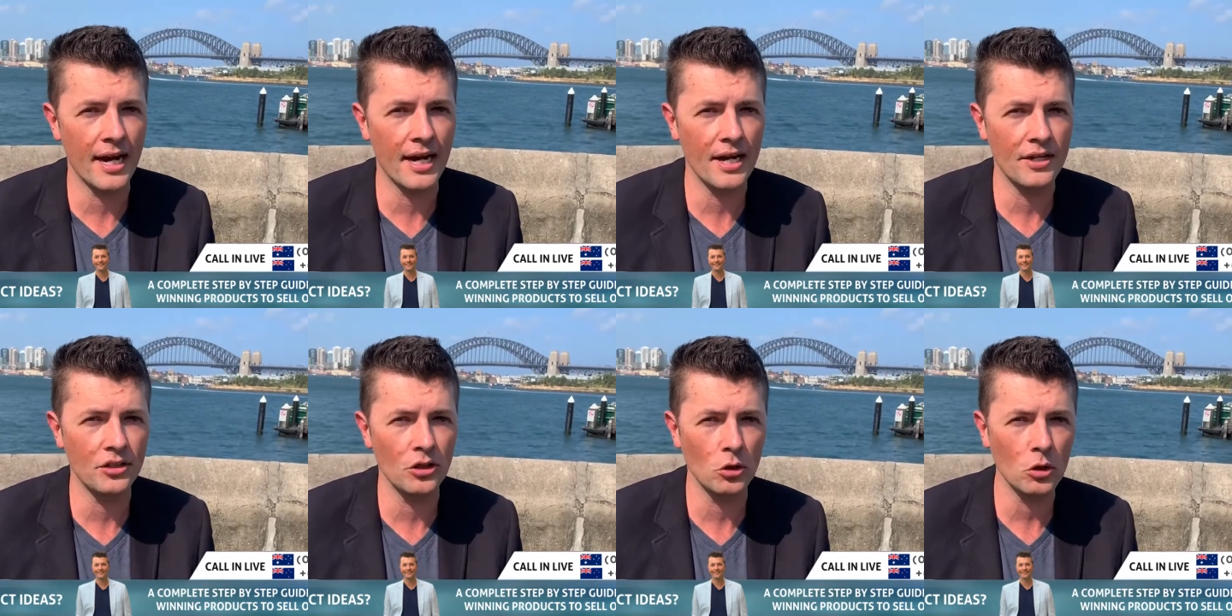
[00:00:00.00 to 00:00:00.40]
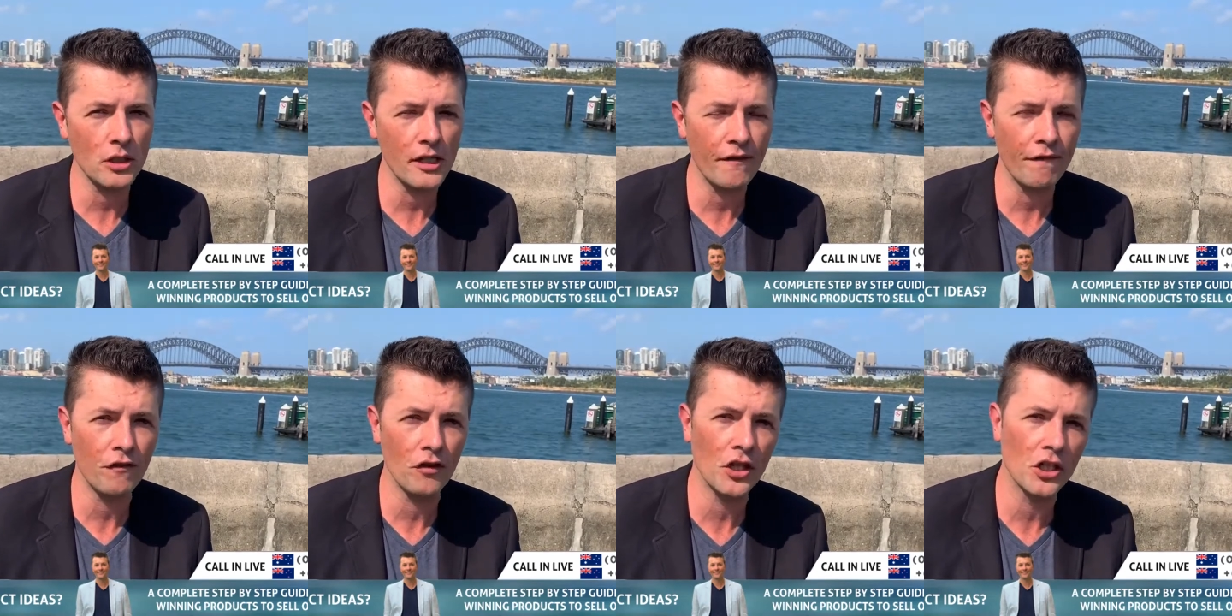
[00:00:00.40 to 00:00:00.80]
and you're
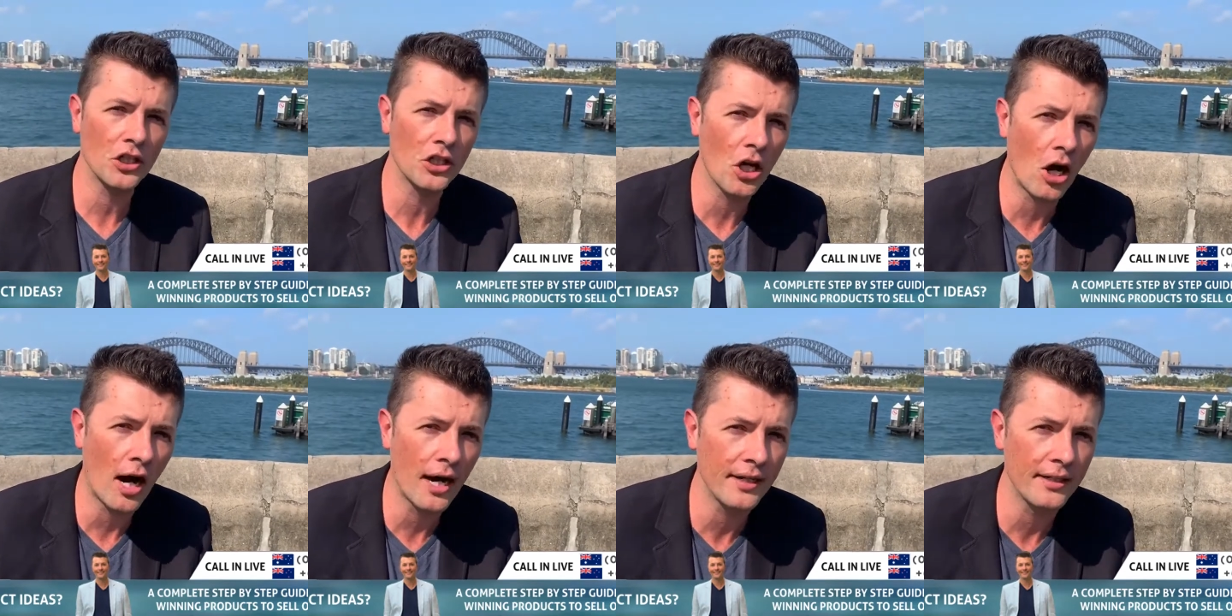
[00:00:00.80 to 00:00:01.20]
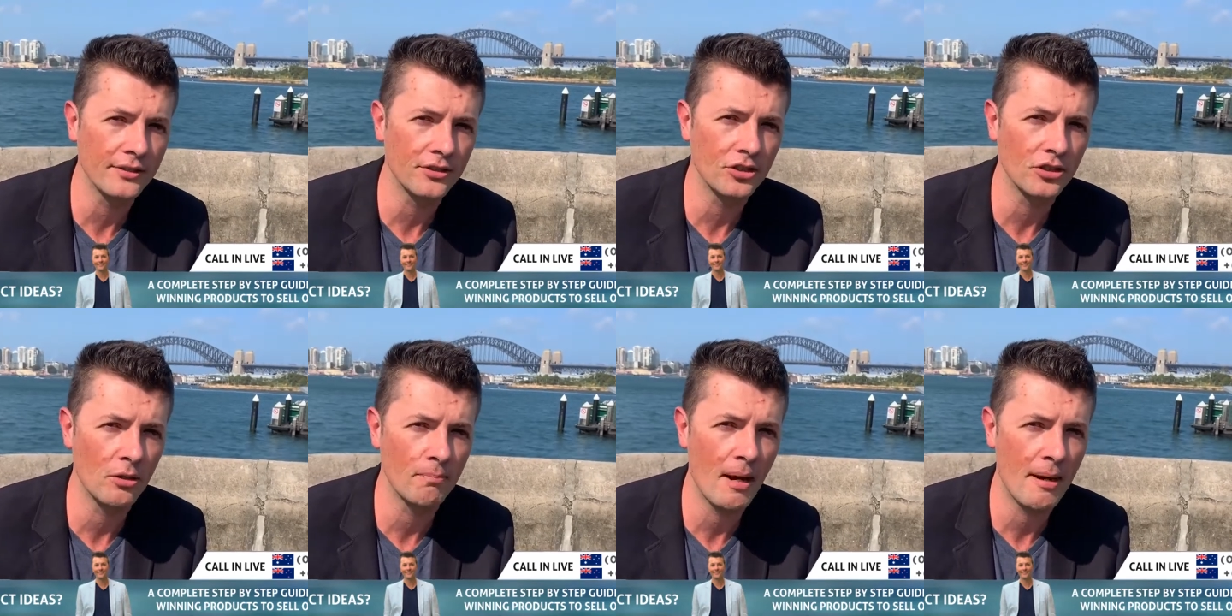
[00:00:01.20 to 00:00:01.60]
looking for the
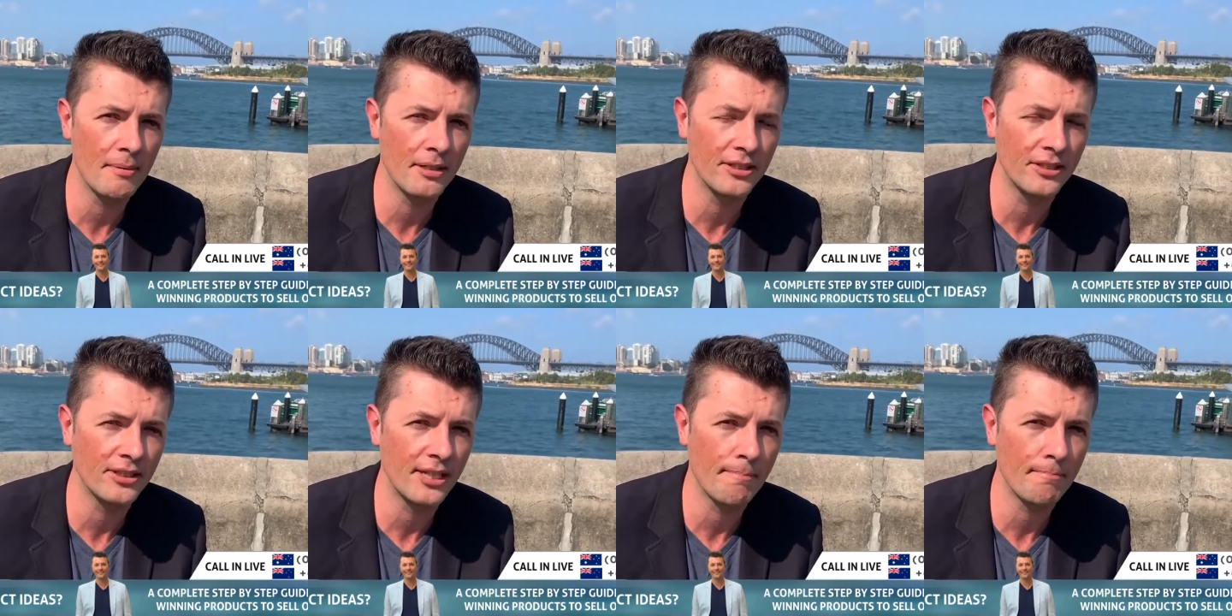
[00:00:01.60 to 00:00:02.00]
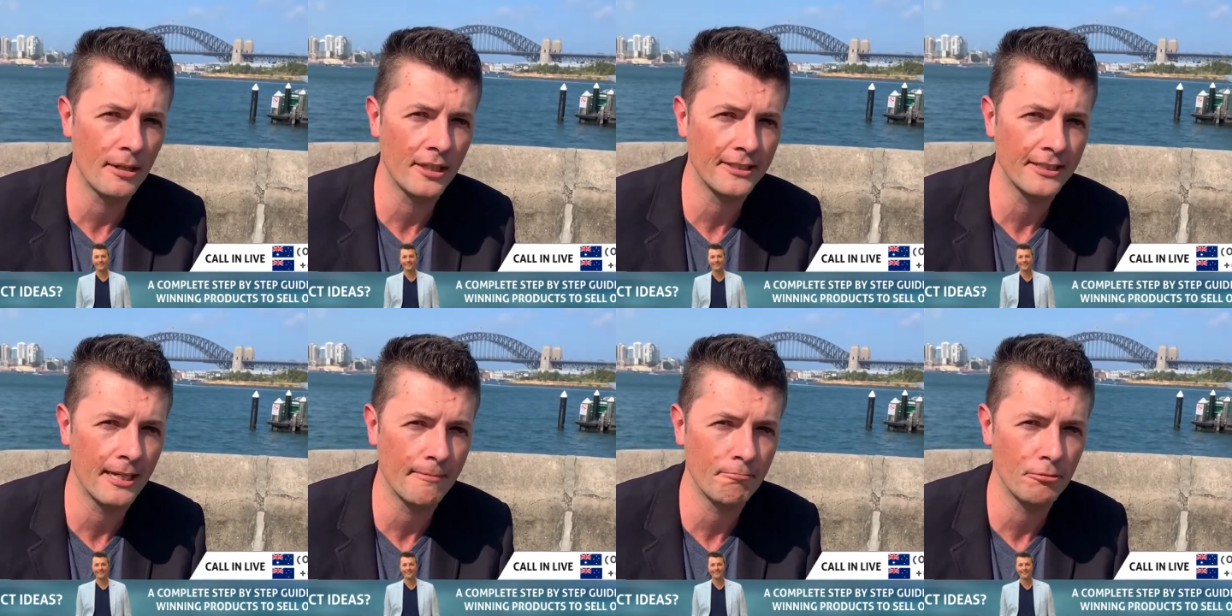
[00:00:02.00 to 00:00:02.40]
guidance, so maybe the
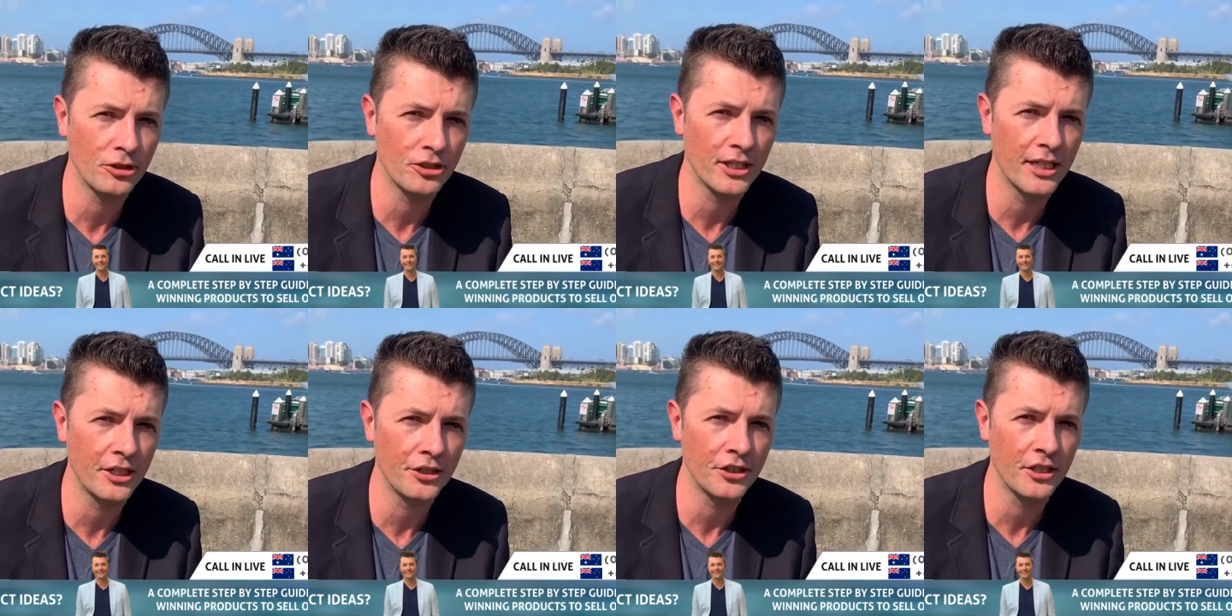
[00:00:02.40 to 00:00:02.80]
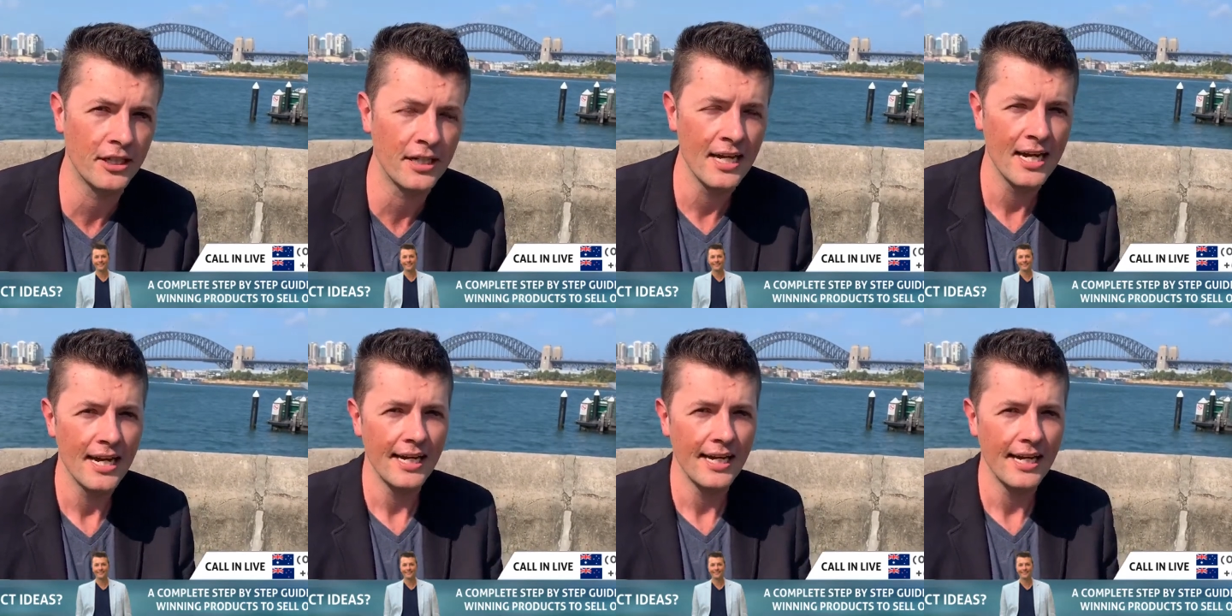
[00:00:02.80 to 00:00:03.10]
step-by-step procedure